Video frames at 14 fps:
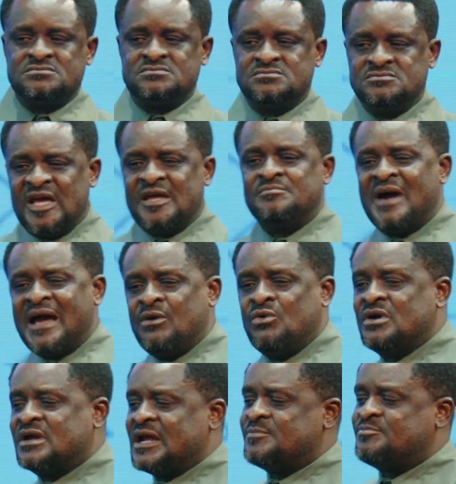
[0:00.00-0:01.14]
Then my
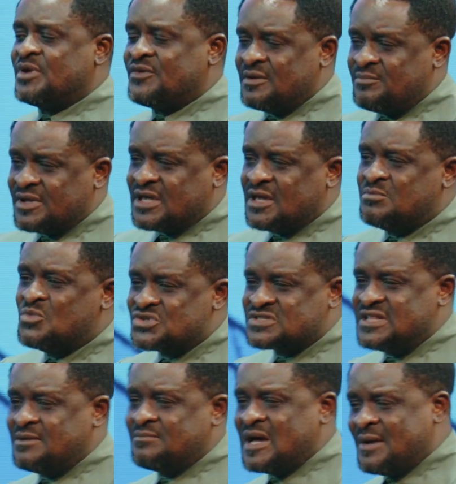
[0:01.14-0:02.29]
own grandparents became
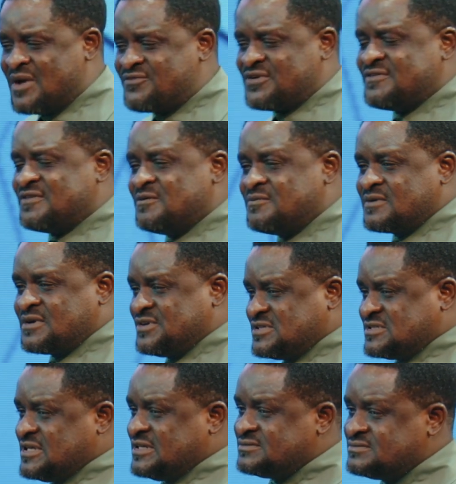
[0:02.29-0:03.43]
Muslim and my father
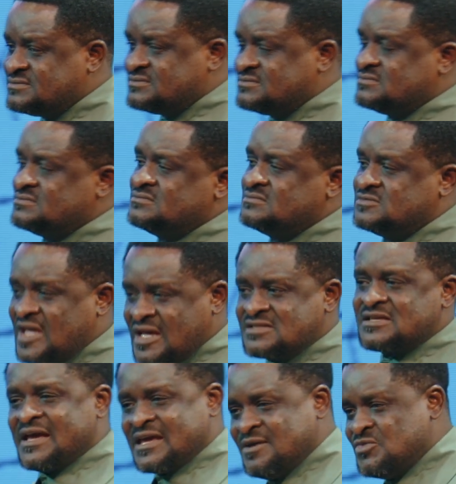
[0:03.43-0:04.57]
Christian. That's how
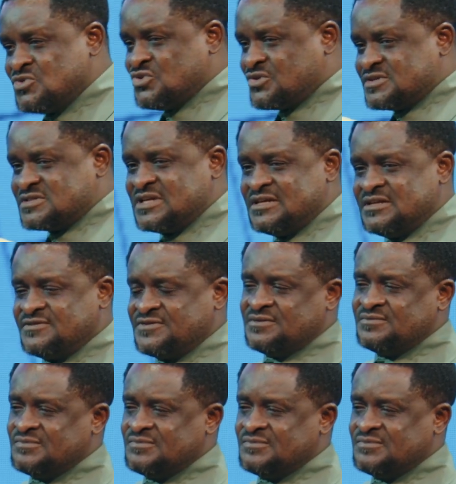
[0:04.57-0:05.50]
I came into Christianity.